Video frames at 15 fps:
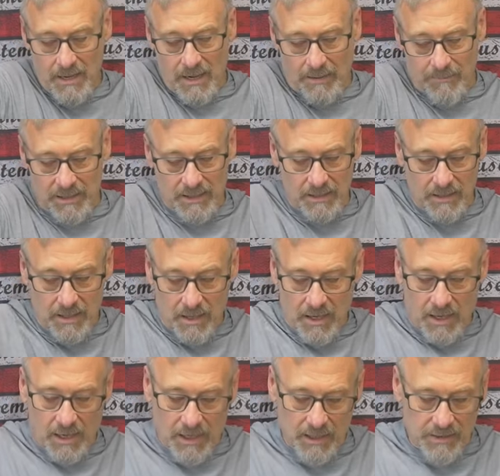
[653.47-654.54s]
I mean,
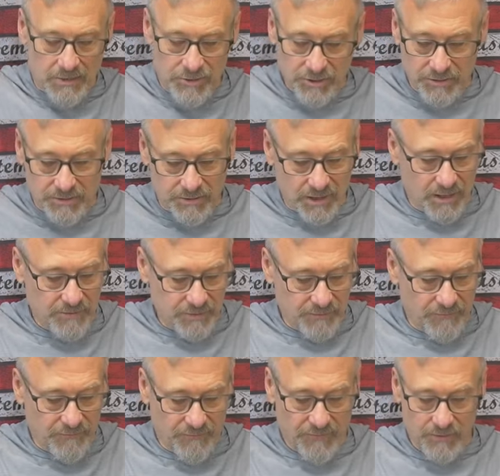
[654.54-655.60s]
it just
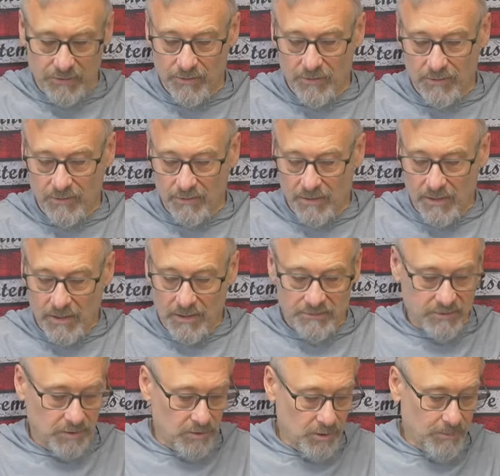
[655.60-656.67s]
doesn't feel,
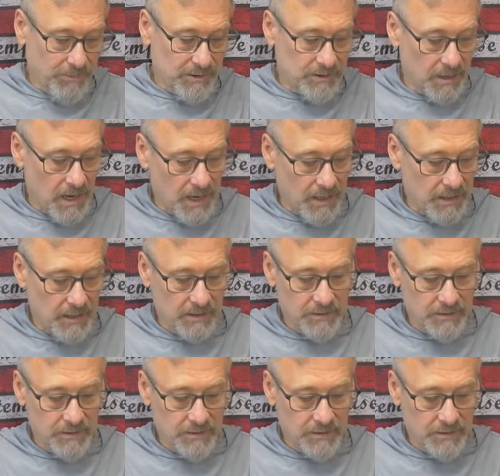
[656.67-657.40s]
it's a little bit tight.